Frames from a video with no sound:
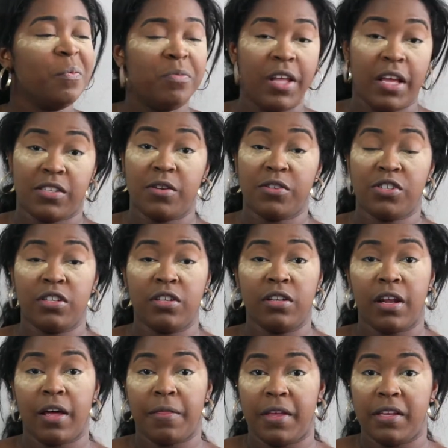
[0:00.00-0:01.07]
Yeah, so it should look
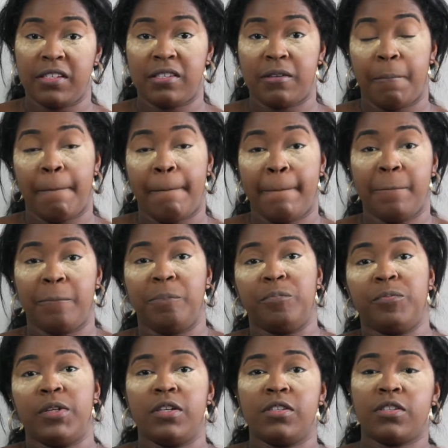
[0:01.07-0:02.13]
like this.
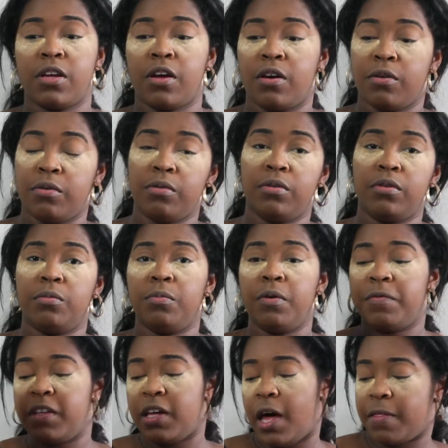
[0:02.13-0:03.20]
So
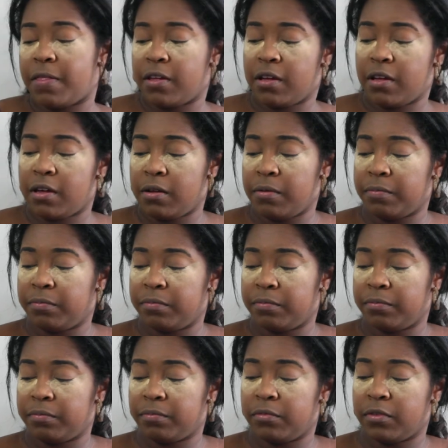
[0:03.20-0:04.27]
with the other
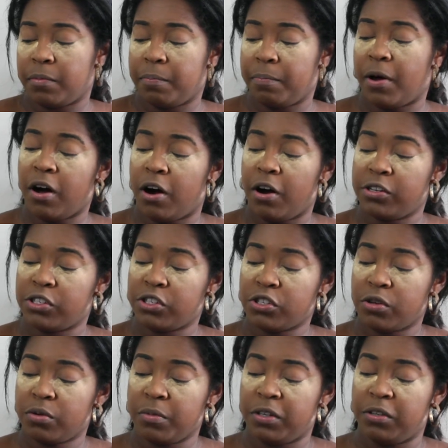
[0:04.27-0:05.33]

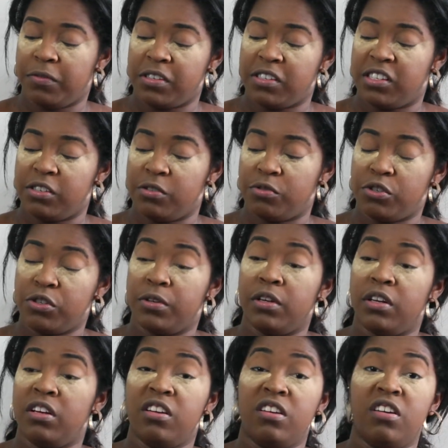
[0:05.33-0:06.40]
parts where you concealed,
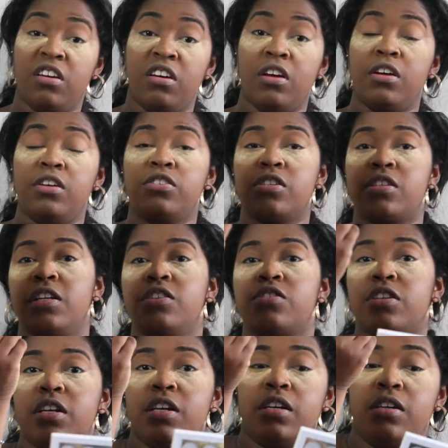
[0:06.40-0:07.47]
just
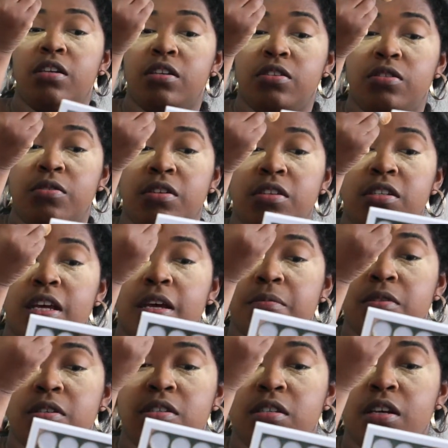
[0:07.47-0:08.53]
literally do the same.
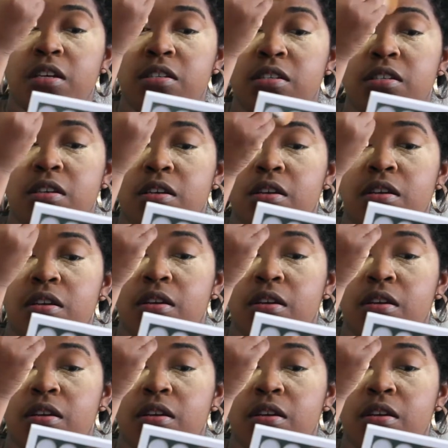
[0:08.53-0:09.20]
Just dust